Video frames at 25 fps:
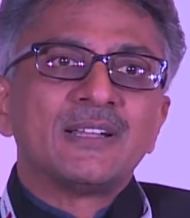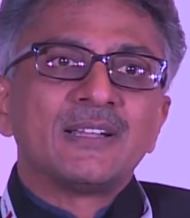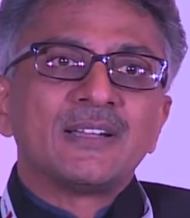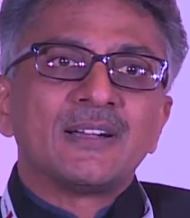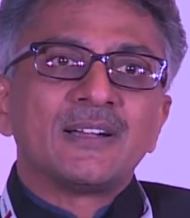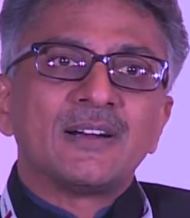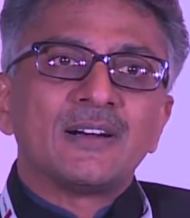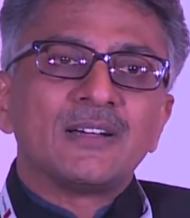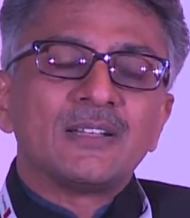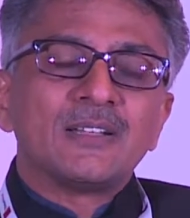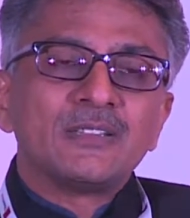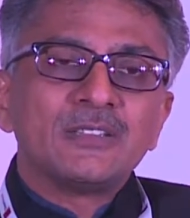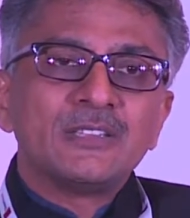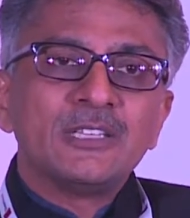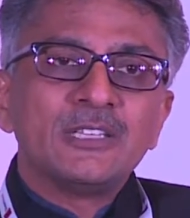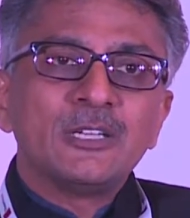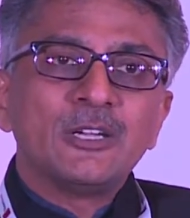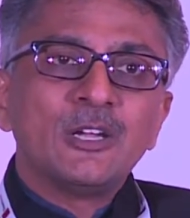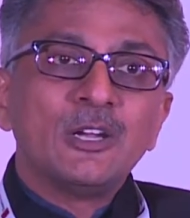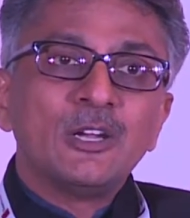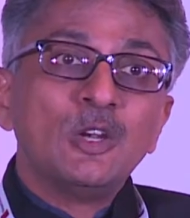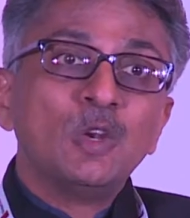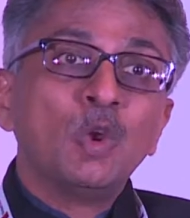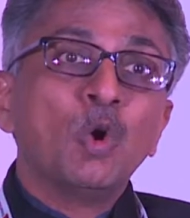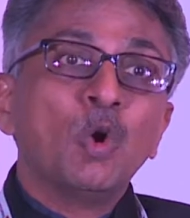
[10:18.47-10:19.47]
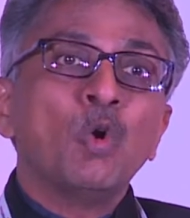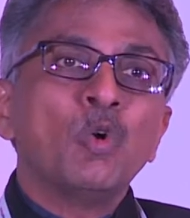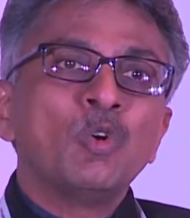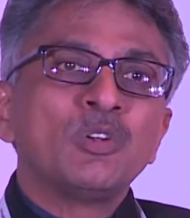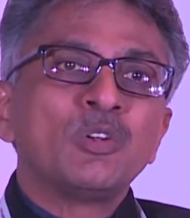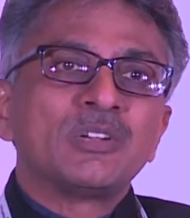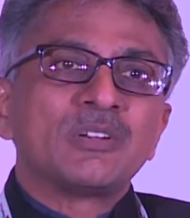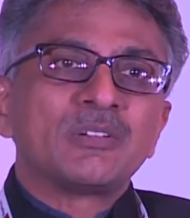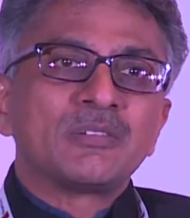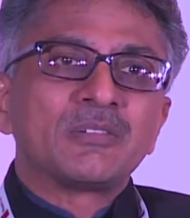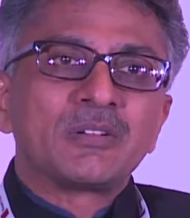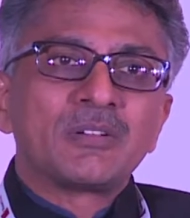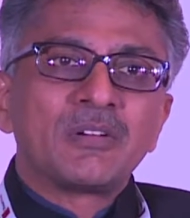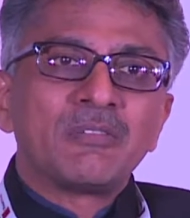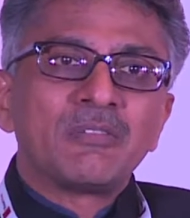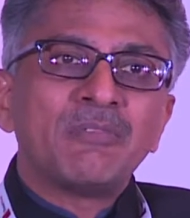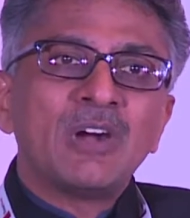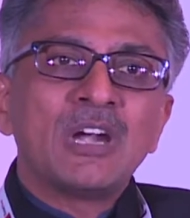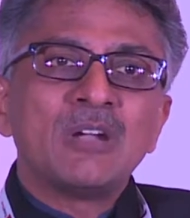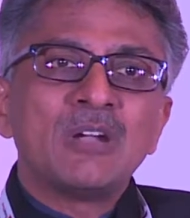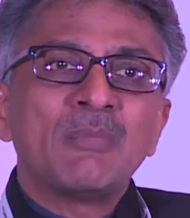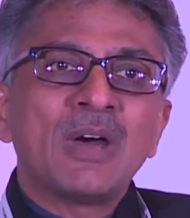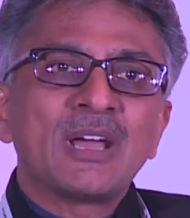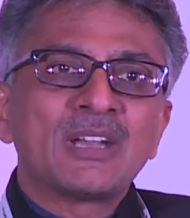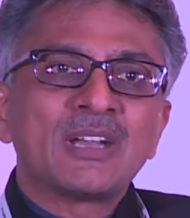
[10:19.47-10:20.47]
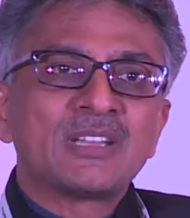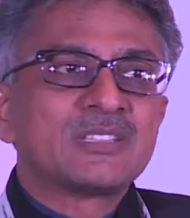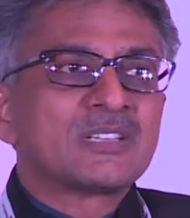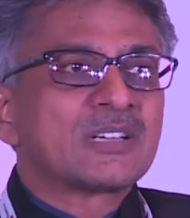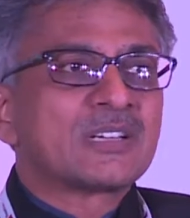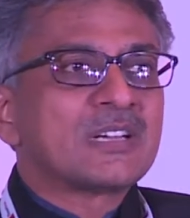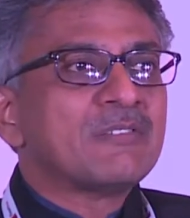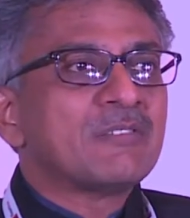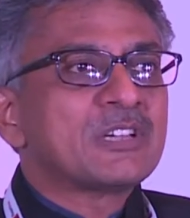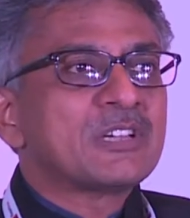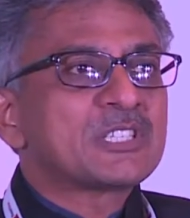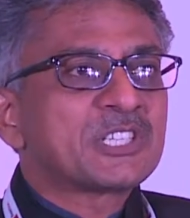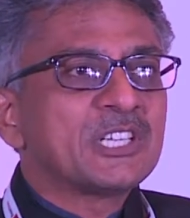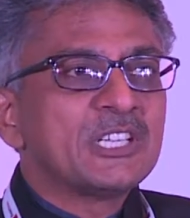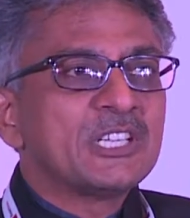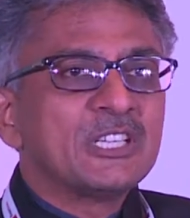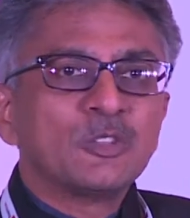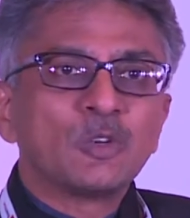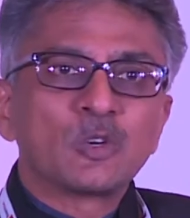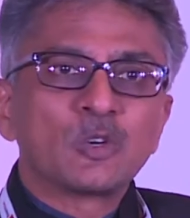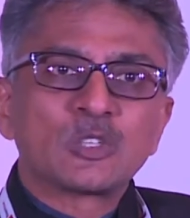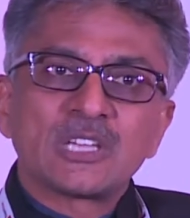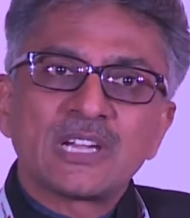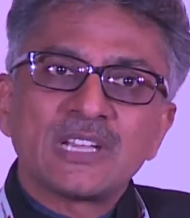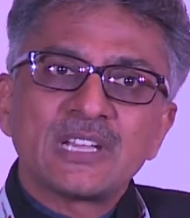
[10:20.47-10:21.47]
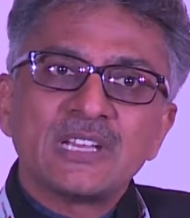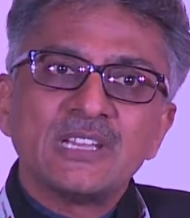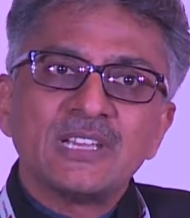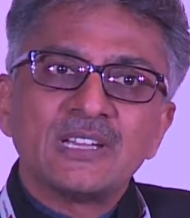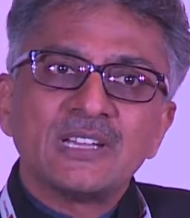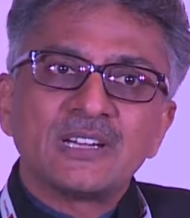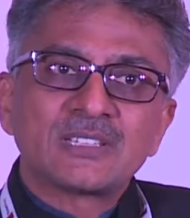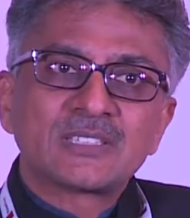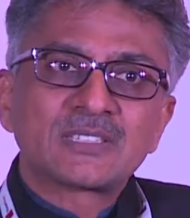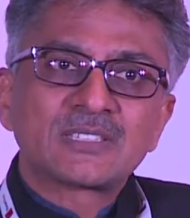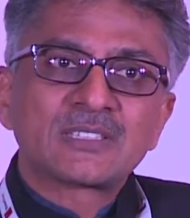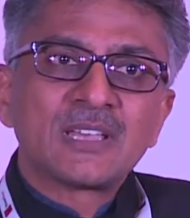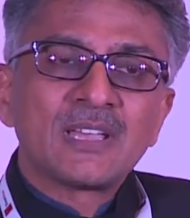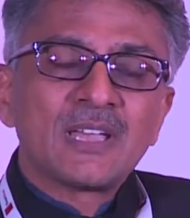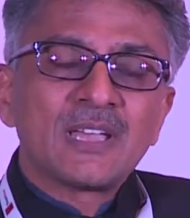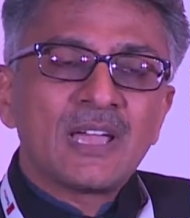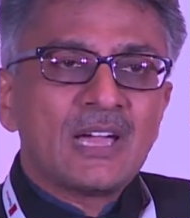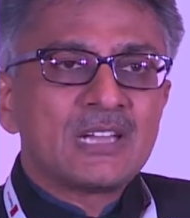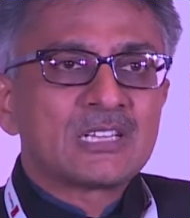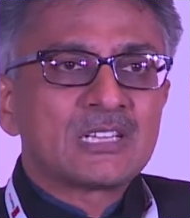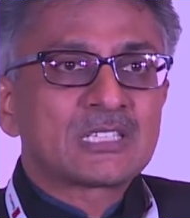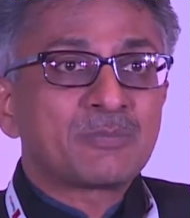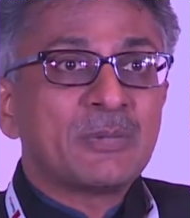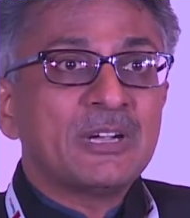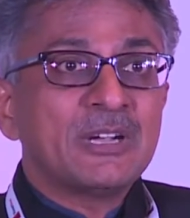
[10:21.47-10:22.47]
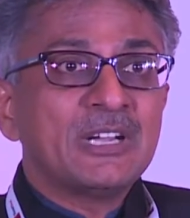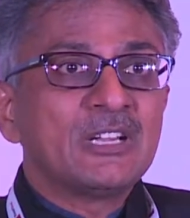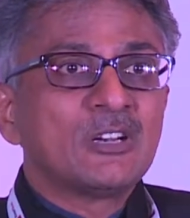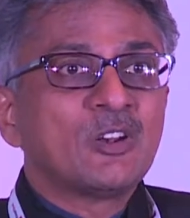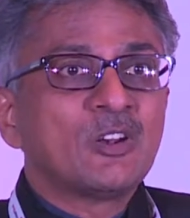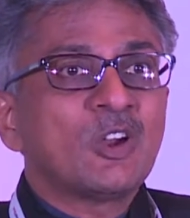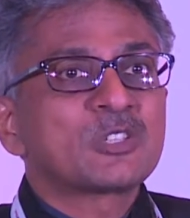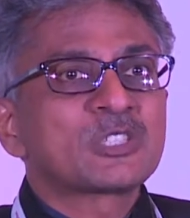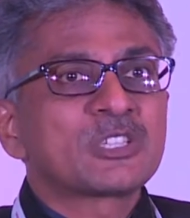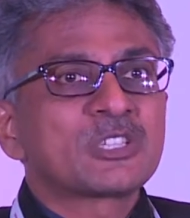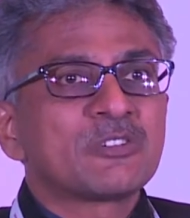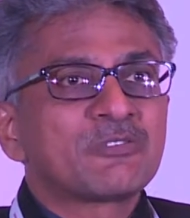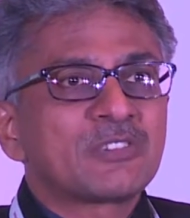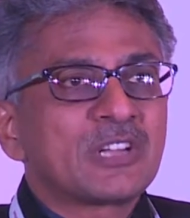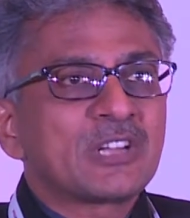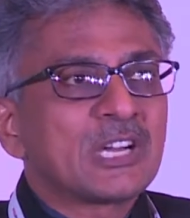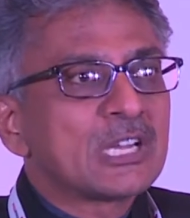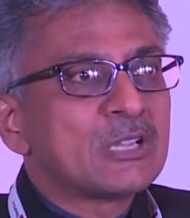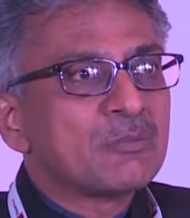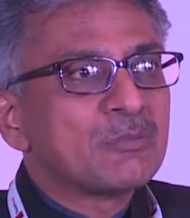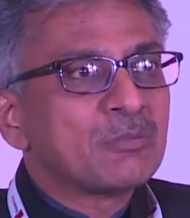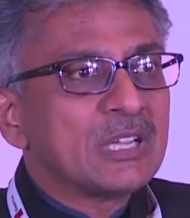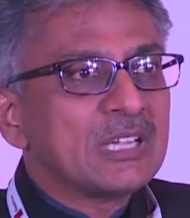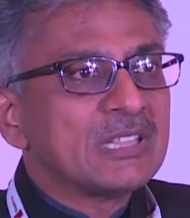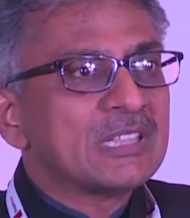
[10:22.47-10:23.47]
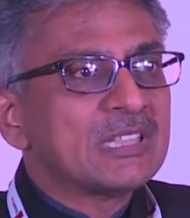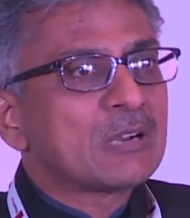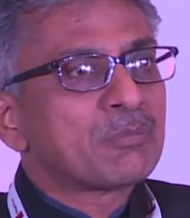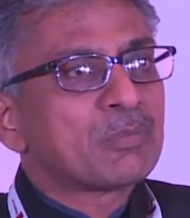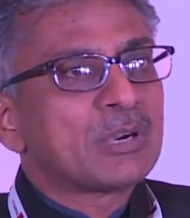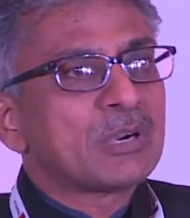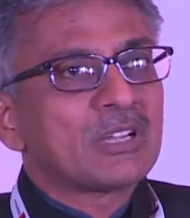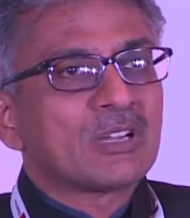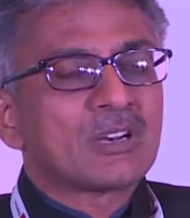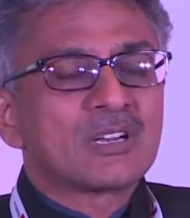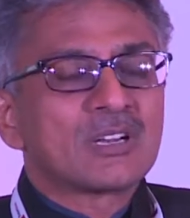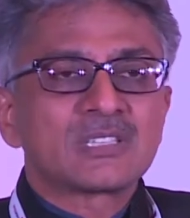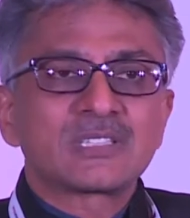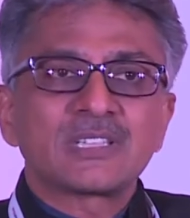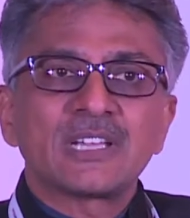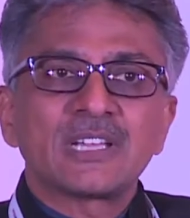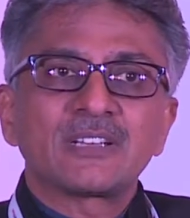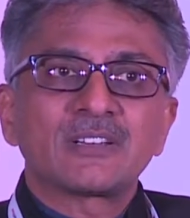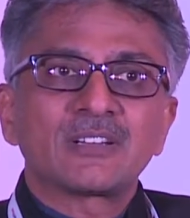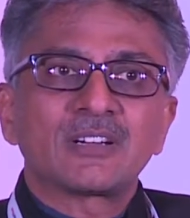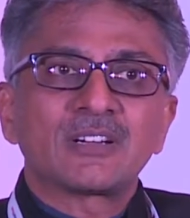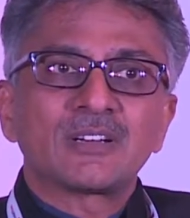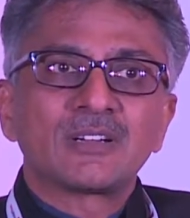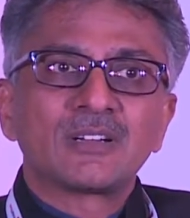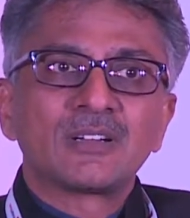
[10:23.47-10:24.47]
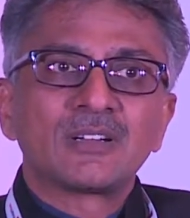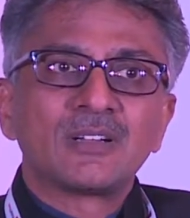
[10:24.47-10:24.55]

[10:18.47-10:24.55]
the lone fund manager investing in those ideas and spending lots of time in that particular sector.